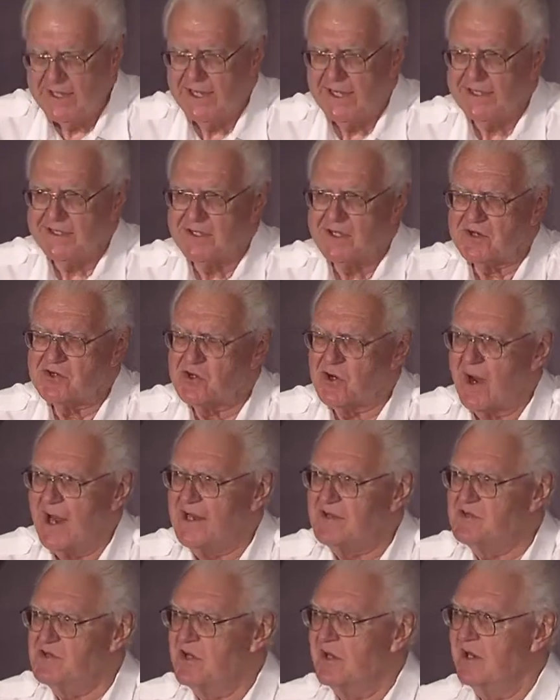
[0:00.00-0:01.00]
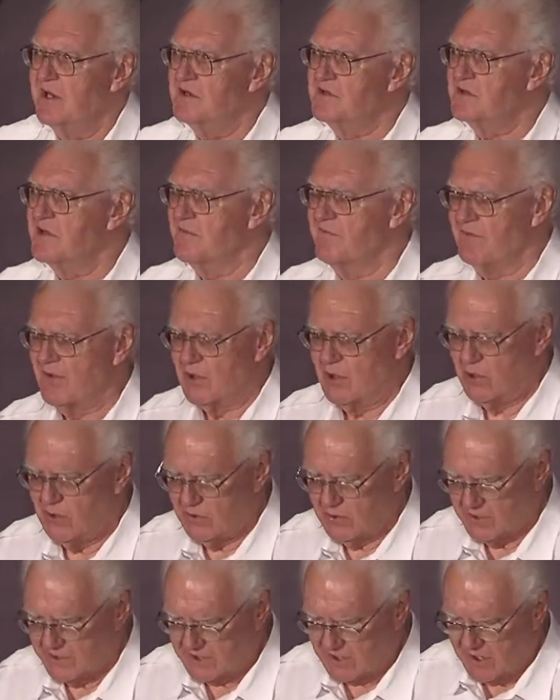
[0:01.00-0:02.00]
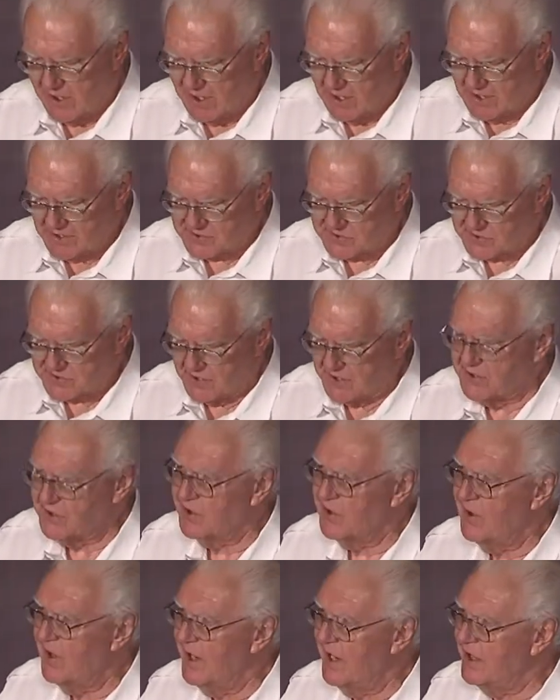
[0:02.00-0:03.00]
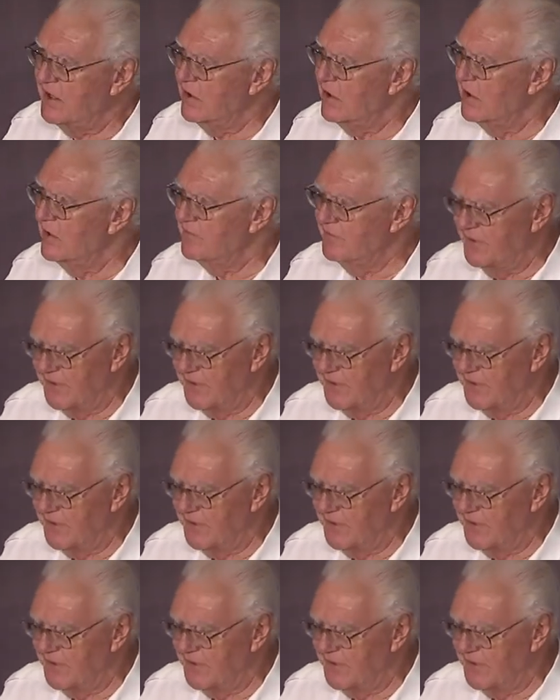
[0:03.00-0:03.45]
and the tragedies of the Holocaust under Adolf